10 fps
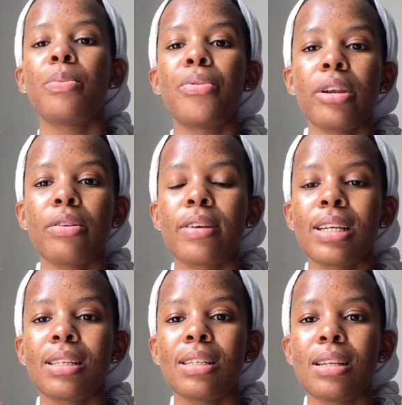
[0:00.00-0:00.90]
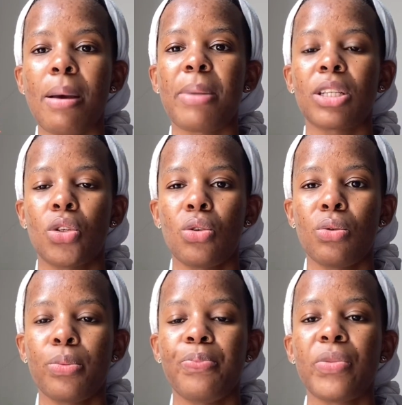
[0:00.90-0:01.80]
Prerequisite number
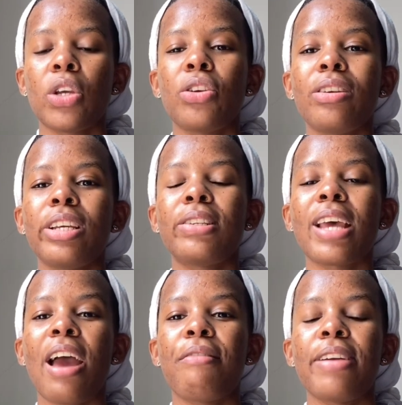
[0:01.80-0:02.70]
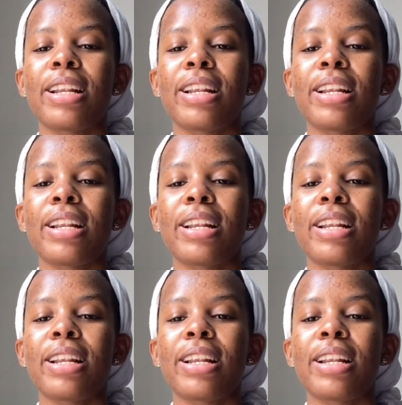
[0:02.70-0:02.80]
two, you need to have